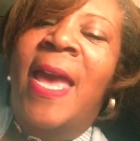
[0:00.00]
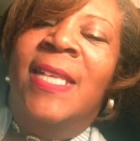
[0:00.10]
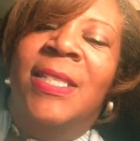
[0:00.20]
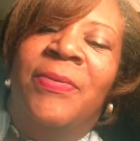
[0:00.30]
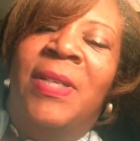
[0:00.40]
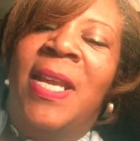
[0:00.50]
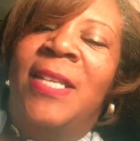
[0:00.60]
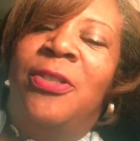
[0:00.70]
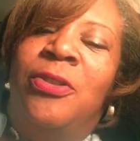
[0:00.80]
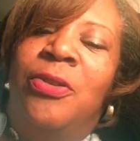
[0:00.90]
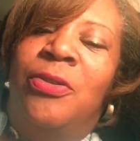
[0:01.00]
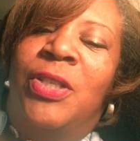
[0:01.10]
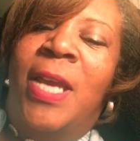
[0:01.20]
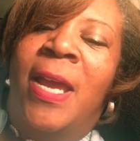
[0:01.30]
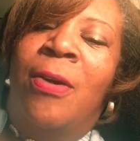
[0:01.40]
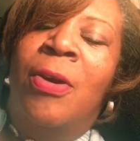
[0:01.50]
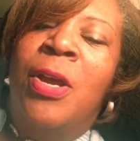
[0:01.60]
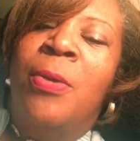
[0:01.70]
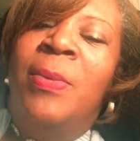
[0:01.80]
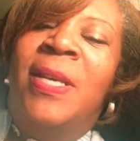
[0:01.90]
as it relates to your child
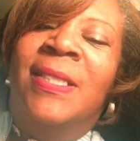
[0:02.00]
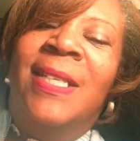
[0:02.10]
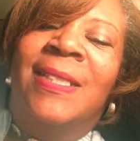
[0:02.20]
because